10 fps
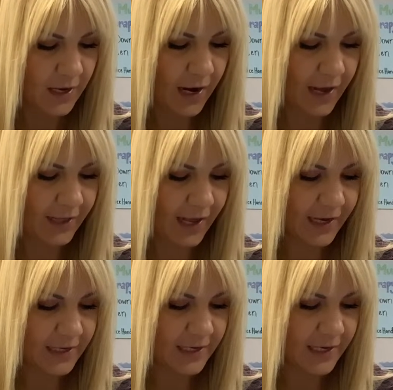I
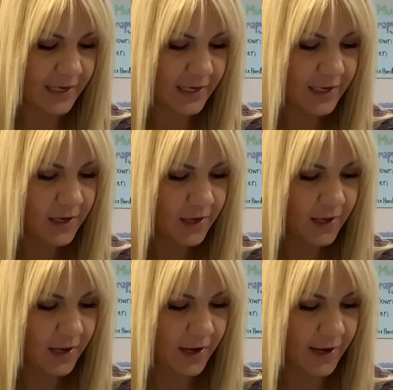like need.
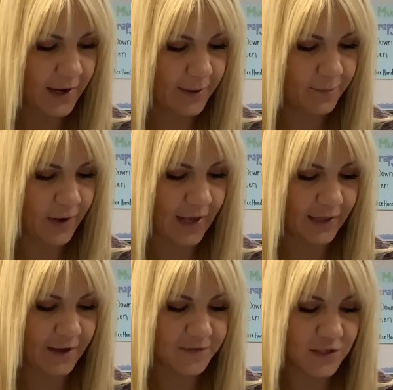I
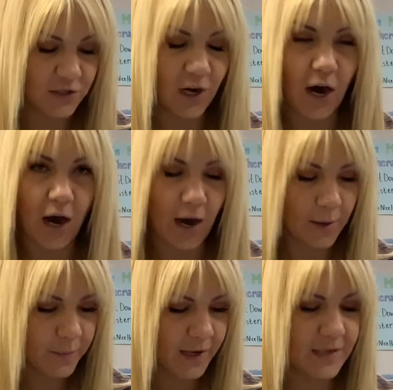love stop,
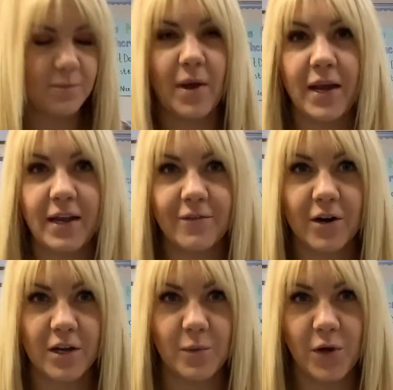because many of our
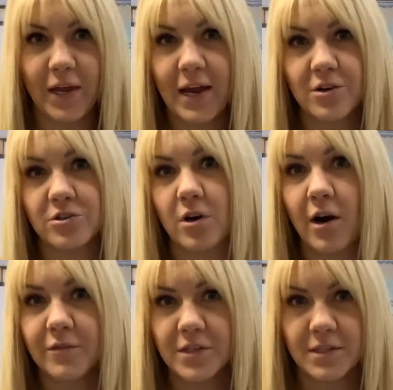communicators are
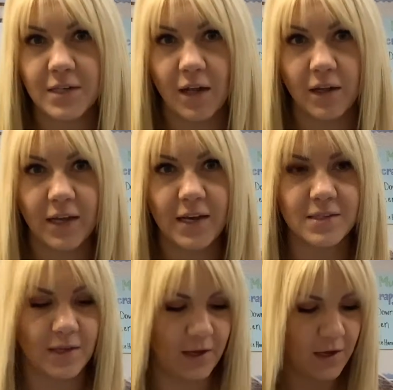often telling us
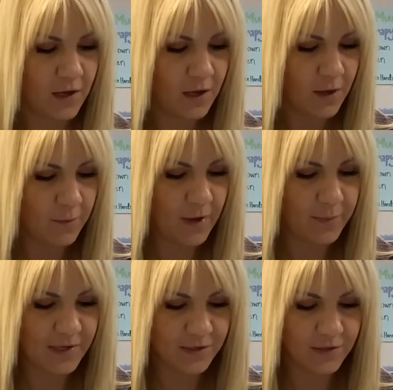that
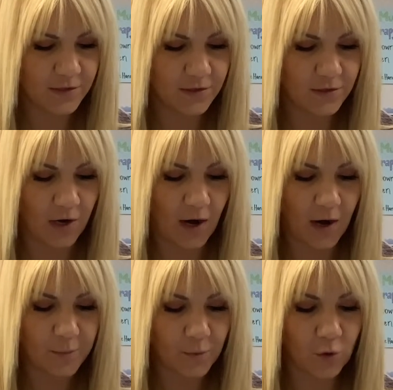maybe
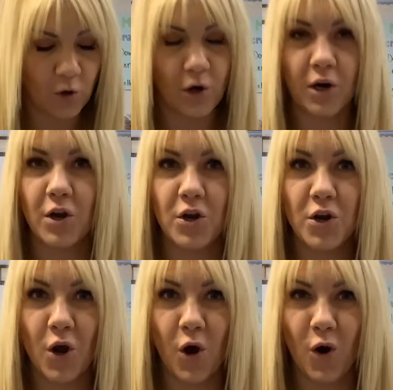stop or
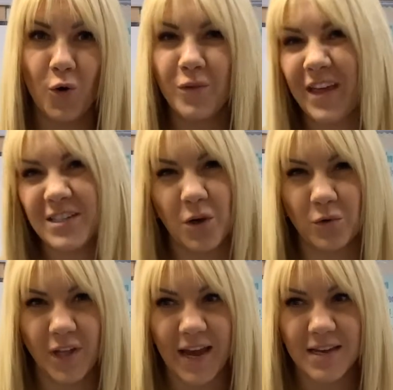no, they don't
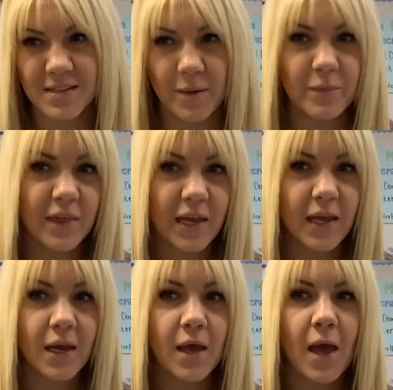like something.